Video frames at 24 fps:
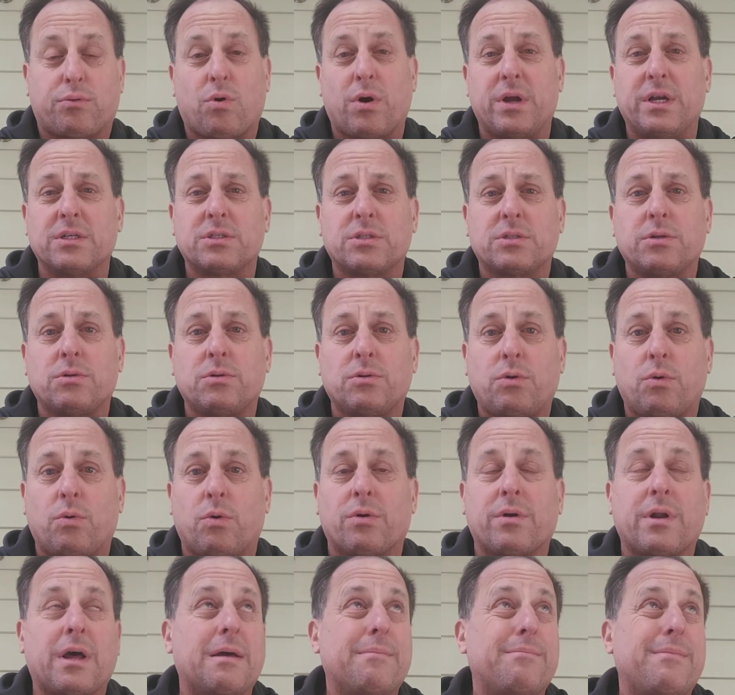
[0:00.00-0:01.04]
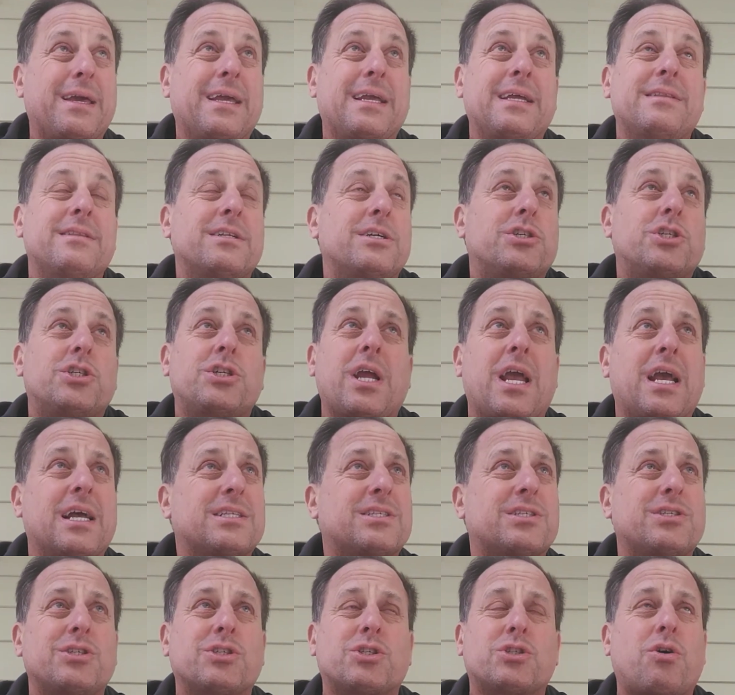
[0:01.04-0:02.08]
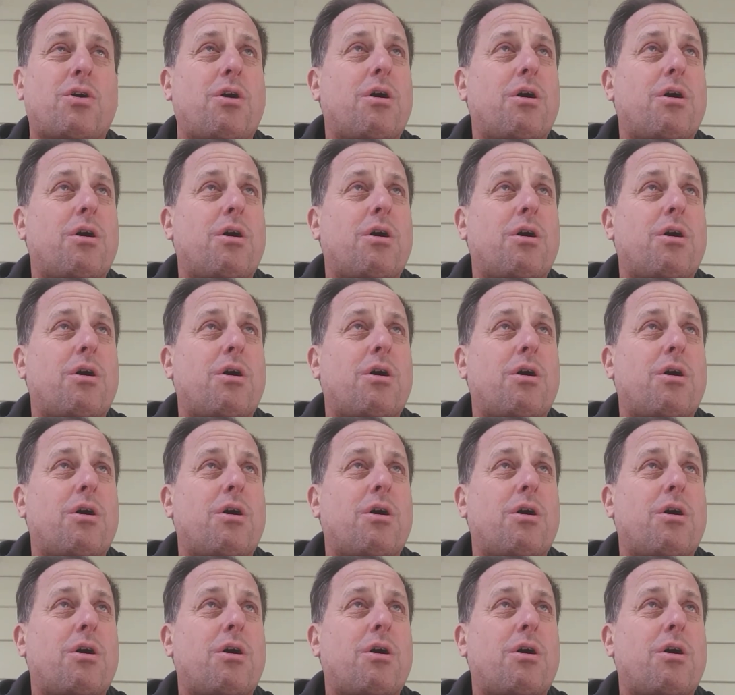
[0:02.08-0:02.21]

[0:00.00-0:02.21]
Praise the Lord. I mean, the chances